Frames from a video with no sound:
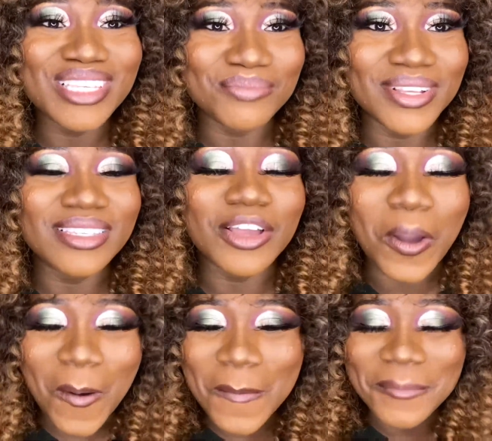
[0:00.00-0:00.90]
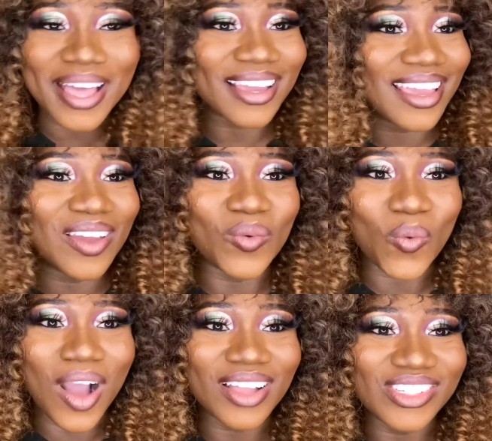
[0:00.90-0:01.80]
come back and
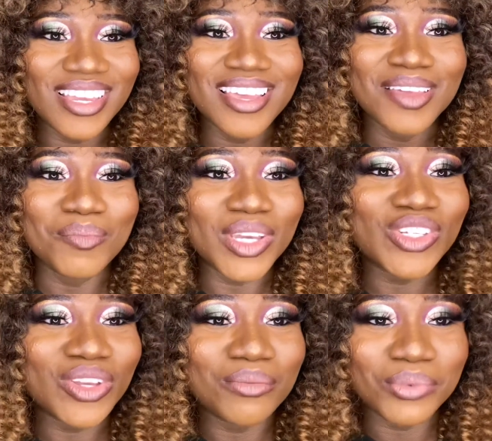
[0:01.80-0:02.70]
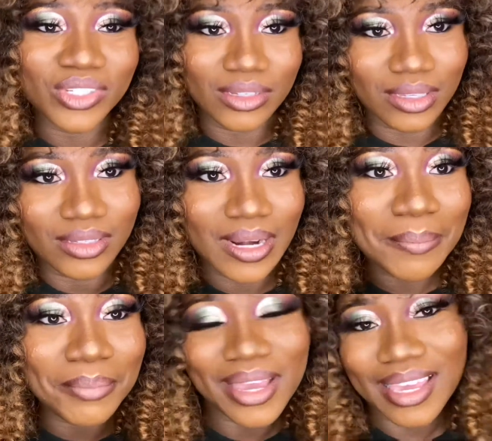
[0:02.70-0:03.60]
watch. Make sure you push the subscribe
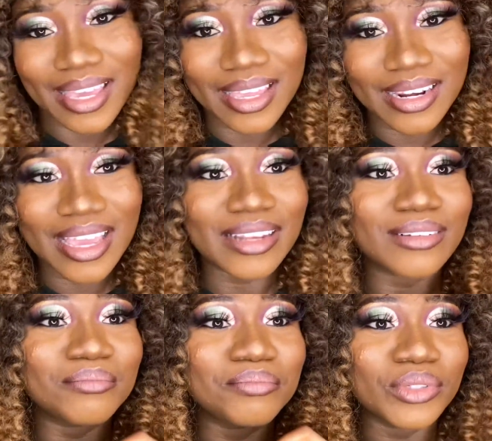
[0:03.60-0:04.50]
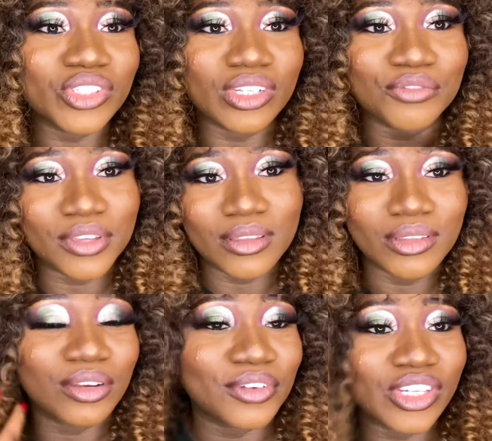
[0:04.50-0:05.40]
button and put your
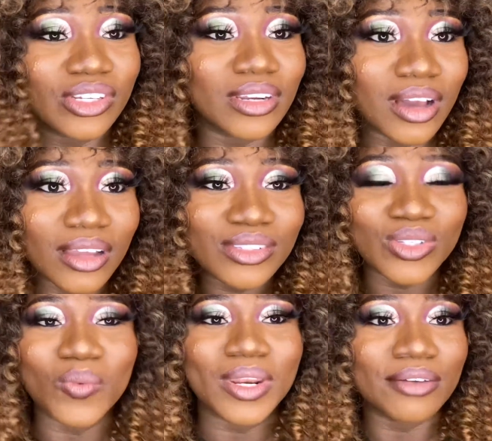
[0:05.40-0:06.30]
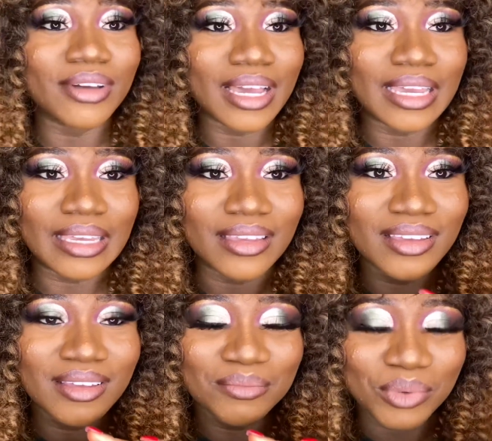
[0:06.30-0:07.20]
notification on, so whenever I
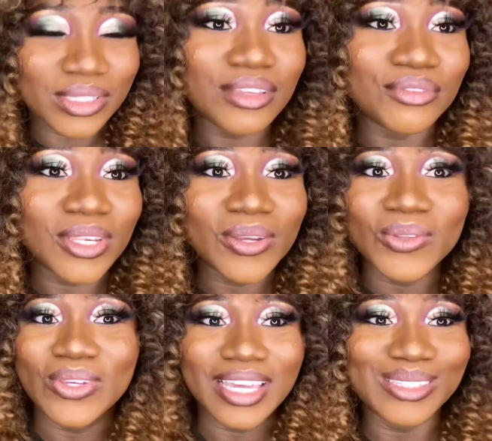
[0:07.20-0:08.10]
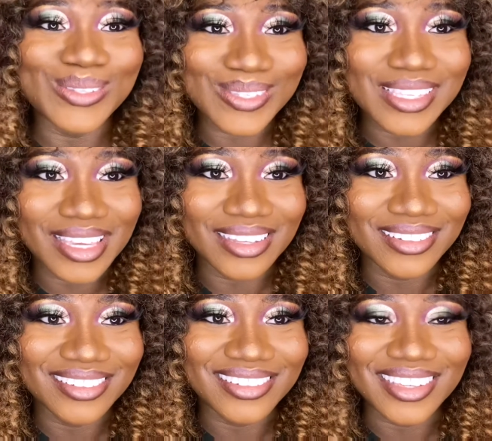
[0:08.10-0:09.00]
post a video you get to see it.
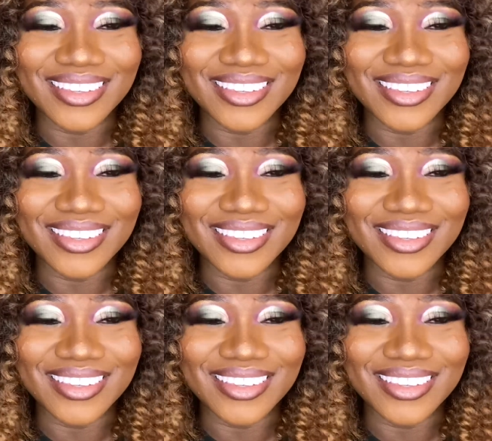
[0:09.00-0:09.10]
Like,